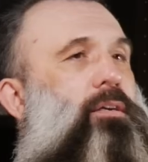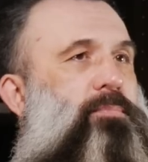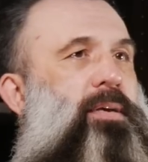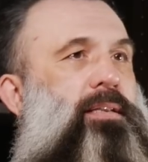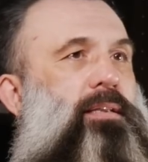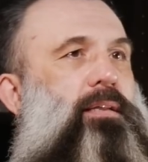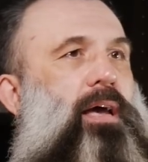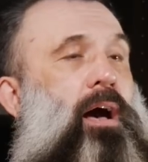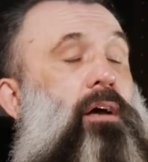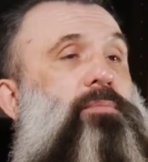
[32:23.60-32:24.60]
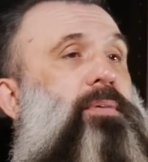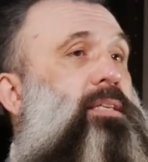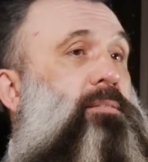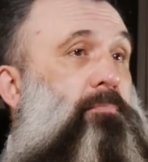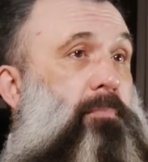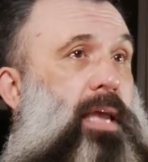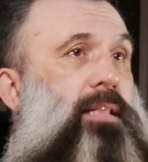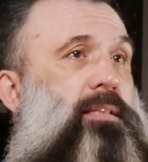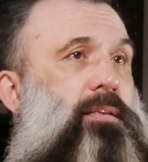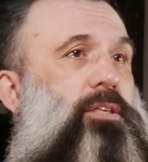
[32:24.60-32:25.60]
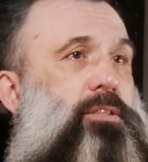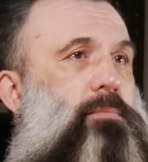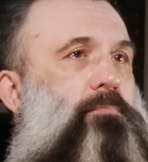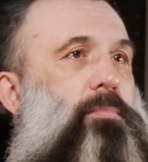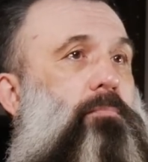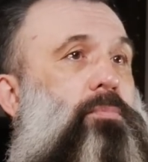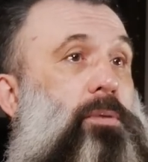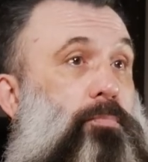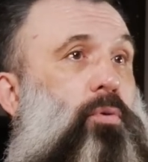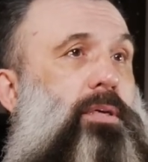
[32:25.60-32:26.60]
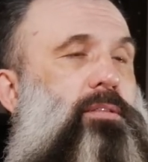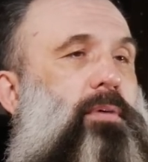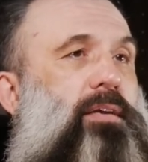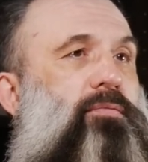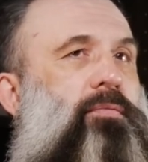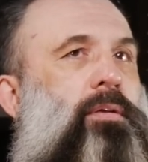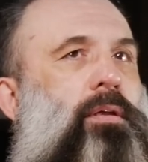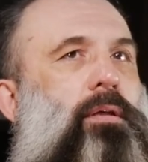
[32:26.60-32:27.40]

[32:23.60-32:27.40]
husband. A husband is meant to just support his wife.